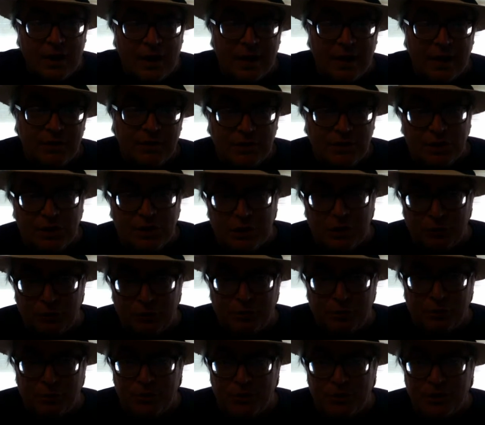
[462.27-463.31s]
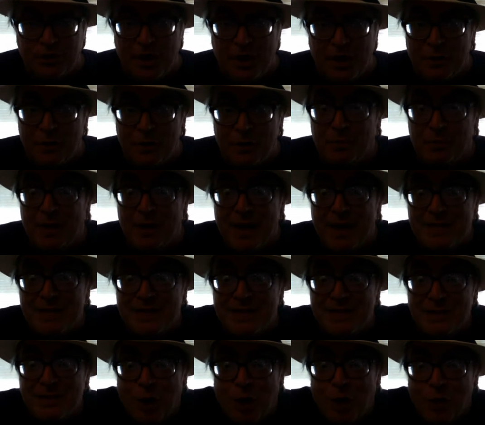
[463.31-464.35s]
And children would say, oh, the
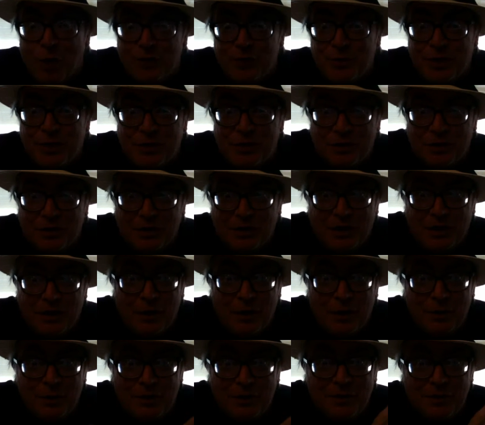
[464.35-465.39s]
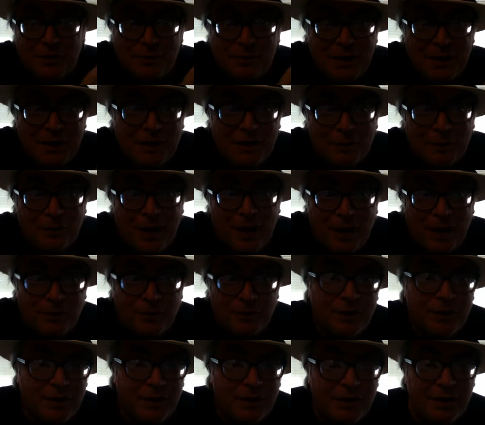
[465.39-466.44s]
place is haunted, and they go in and peek around.